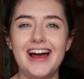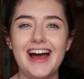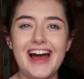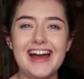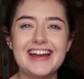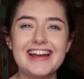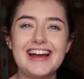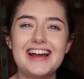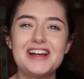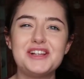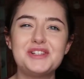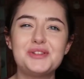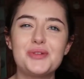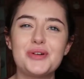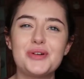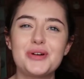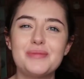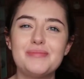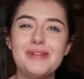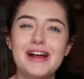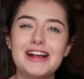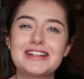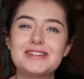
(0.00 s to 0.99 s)
Hi guys,
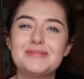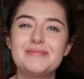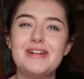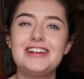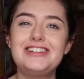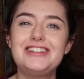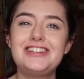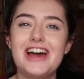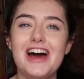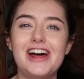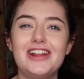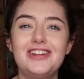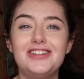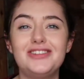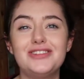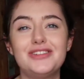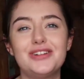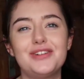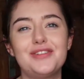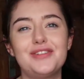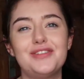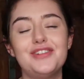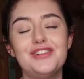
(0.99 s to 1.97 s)
welcome back to my channel,
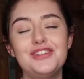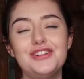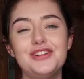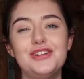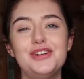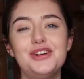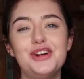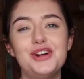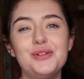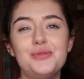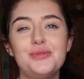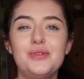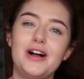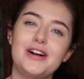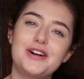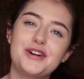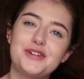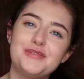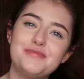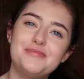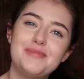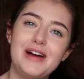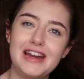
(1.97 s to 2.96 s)
or if you're new here,
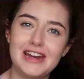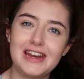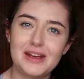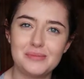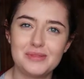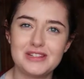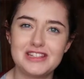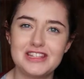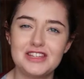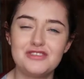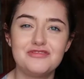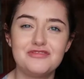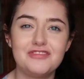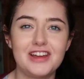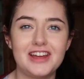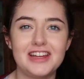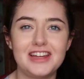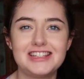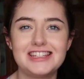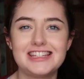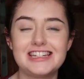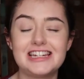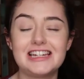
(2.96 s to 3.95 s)
welcome. My name is Aoife,
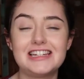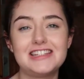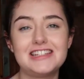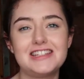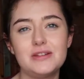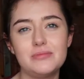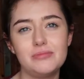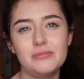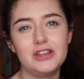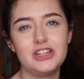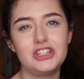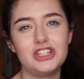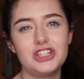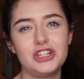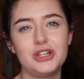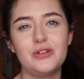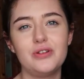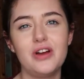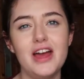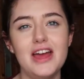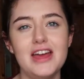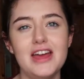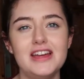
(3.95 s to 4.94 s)
it's nice to meet
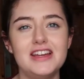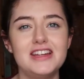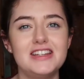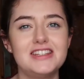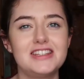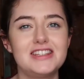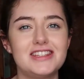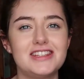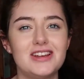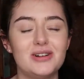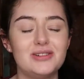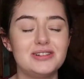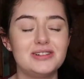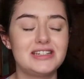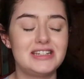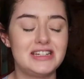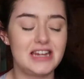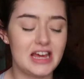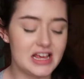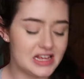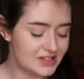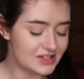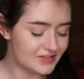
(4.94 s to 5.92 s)
you. So
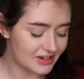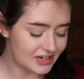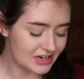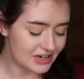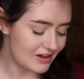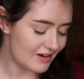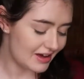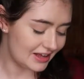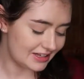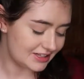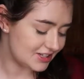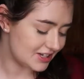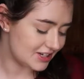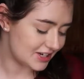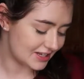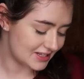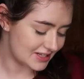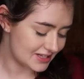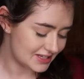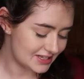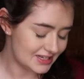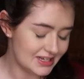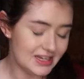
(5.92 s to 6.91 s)
today's video, as you
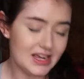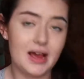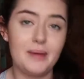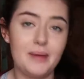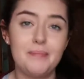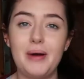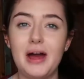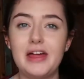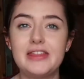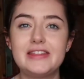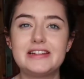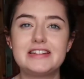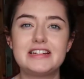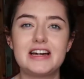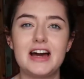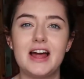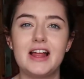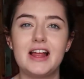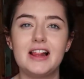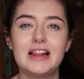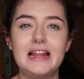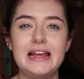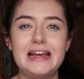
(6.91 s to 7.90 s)
can see by the
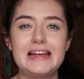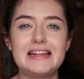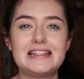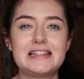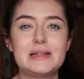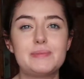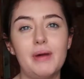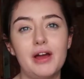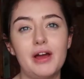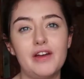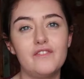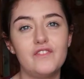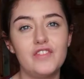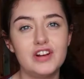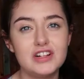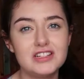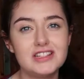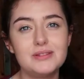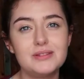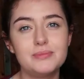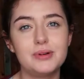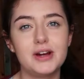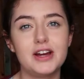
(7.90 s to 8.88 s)
title, is my
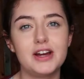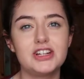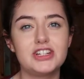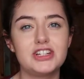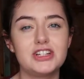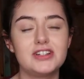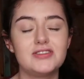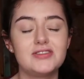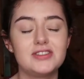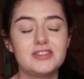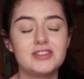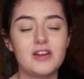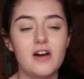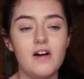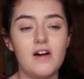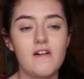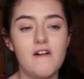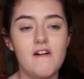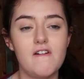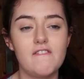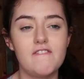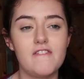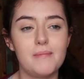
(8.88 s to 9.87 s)
first impressions
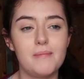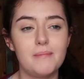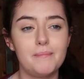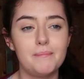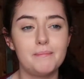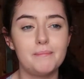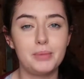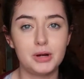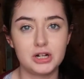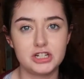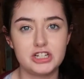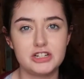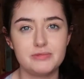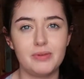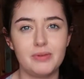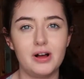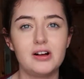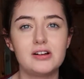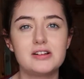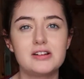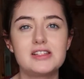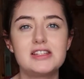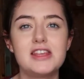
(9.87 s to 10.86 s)
of
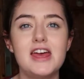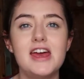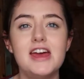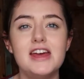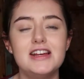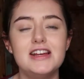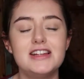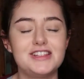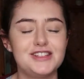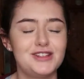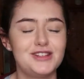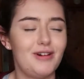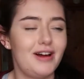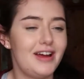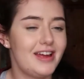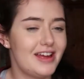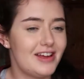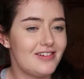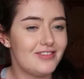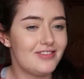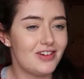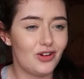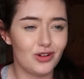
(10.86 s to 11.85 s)
Birchbox. So I
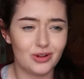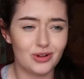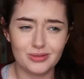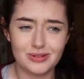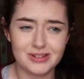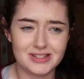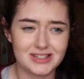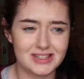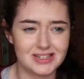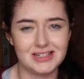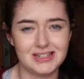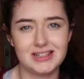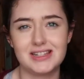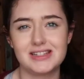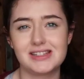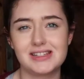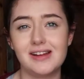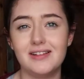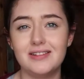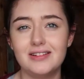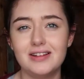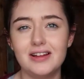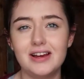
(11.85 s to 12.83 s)
have always seen this
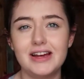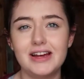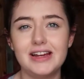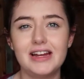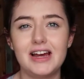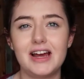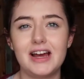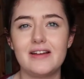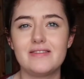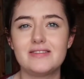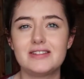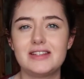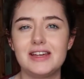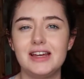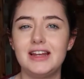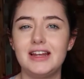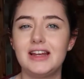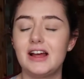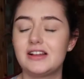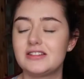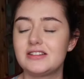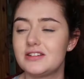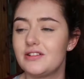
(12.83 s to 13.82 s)
online, I've seen
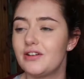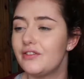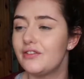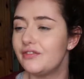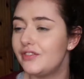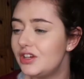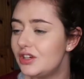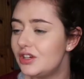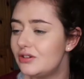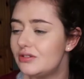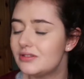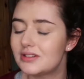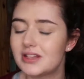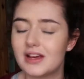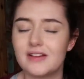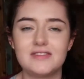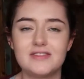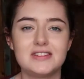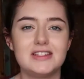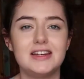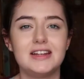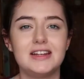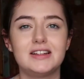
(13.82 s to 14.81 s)
lots of reviews,
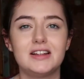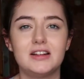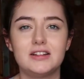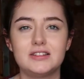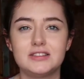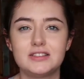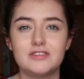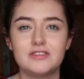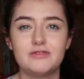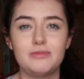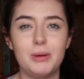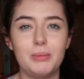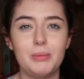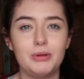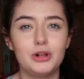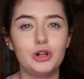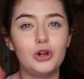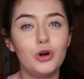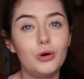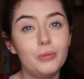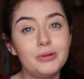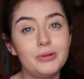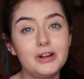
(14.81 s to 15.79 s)
I've seen lots of people
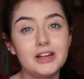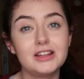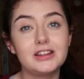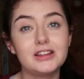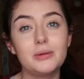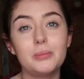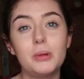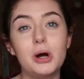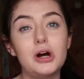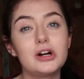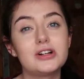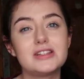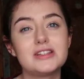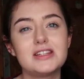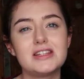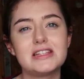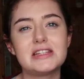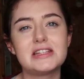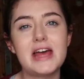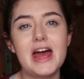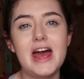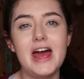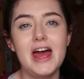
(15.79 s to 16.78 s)
opening their
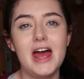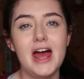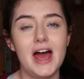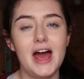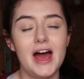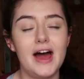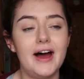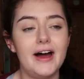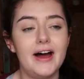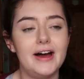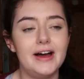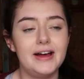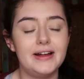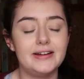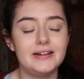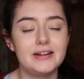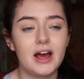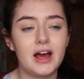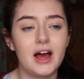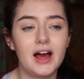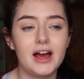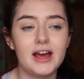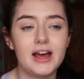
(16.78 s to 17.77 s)
boxes,
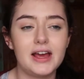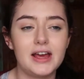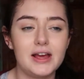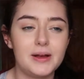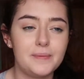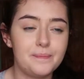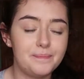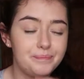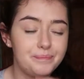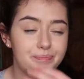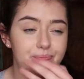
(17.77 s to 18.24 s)
and I